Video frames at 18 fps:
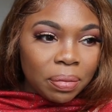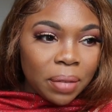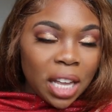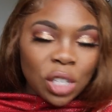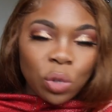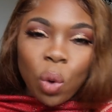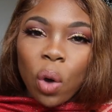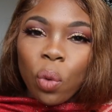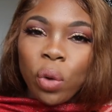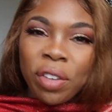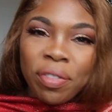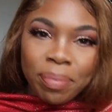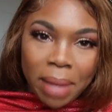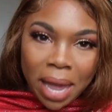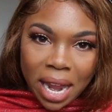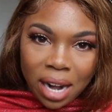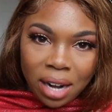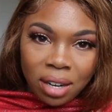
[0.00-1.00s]
is what we've
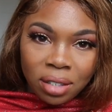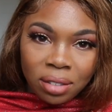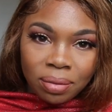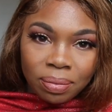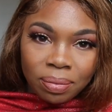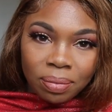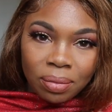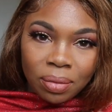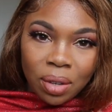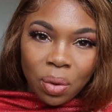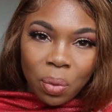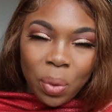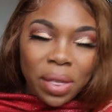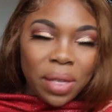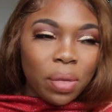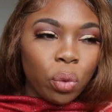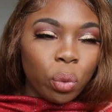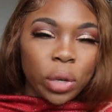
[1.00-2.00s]
made
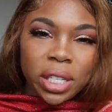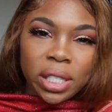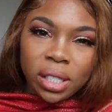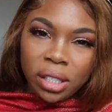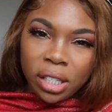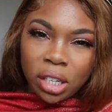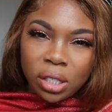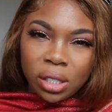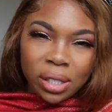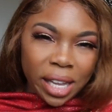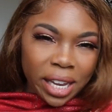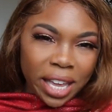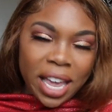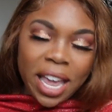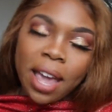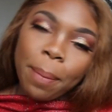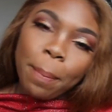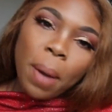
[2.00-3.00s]
within the recent years, like
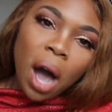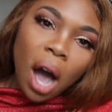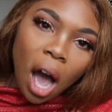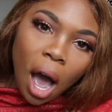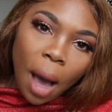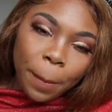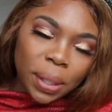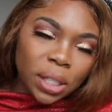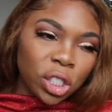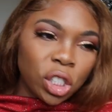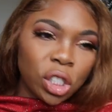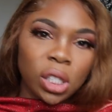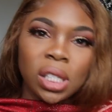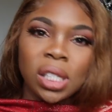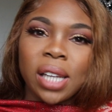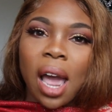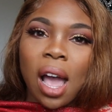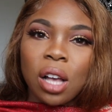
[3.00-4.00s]
hip hop and
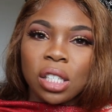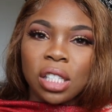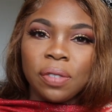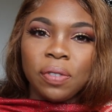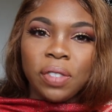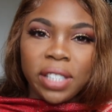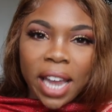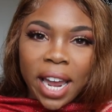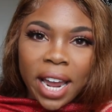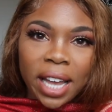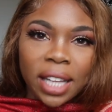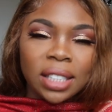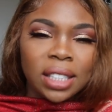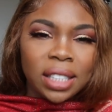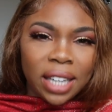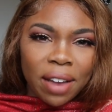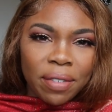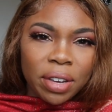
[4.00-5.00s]
certain styles of
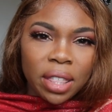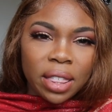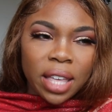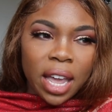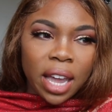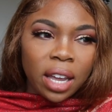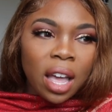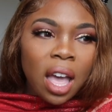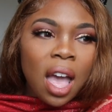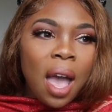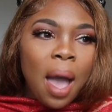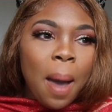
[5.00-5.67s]
dance and everything.